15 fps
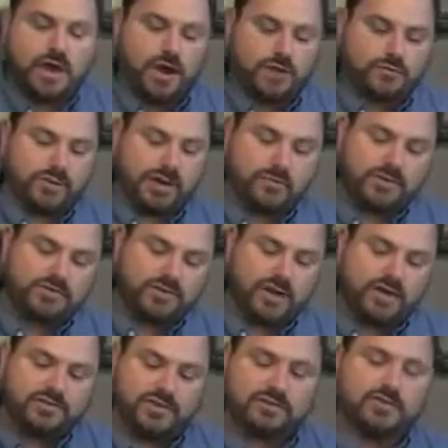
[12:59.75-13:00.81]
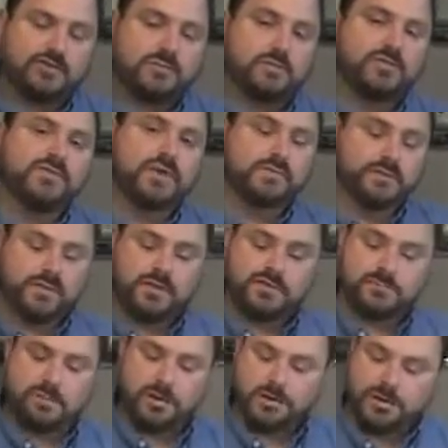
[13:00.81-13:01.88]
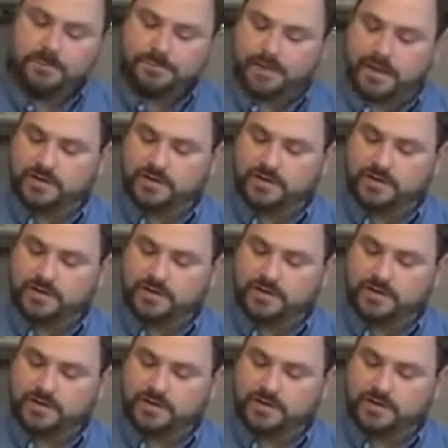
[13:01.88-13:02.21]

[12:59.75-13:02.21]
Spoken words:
Our cranberry sauce, I just moved up to this burner.